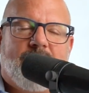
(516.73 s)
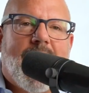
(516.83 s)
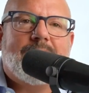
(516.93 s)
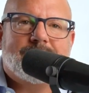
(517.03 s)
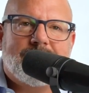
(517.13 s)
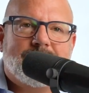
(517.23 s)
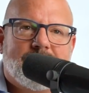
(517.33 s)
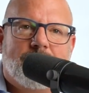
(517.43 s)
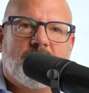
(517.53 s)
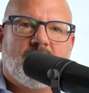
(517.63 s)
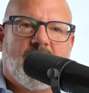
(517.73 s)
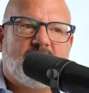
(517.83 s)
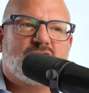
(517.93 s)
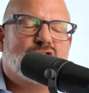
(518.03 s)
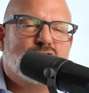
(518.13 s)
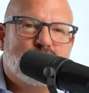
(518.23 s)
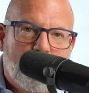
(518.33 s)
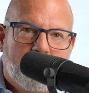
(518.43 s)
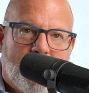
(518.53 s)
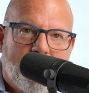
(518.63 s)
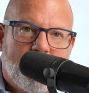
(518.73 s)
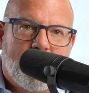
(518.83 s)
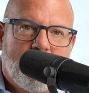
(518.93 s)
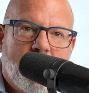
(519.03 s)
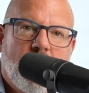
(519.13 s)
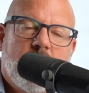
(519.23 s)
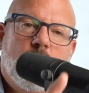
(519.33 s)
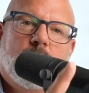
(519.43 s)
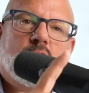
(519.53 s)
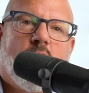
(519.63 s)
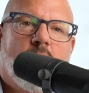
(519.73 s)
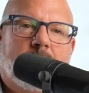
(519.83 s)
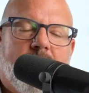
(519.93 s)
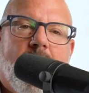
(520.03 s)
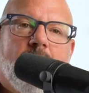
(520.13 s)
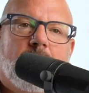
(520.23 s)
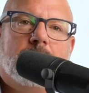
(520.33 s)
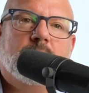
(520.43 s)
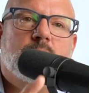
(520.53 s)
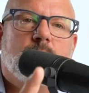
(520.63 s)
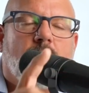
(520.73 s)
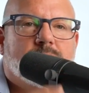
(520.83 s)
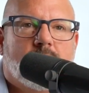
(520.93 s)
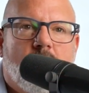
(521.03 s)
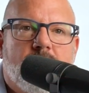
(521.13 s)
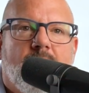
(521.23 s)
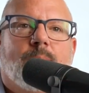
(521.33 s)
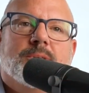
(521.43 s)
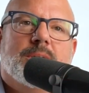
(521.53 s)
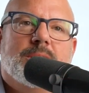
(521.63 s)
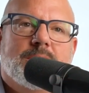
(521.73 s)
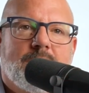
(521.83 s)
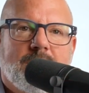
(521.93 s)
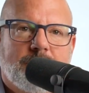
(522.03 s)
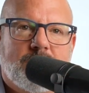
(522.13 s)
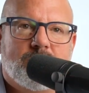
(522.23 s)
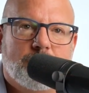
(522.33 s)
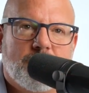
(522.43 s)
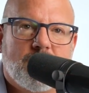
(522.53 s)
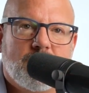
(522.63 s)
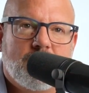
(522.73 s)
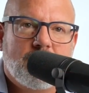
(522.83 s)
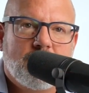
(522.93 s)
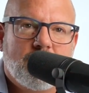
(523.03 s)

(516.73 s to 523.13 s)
If I said something like stupid, you would call me out, but you would also know that I wasn't intending to be stupid.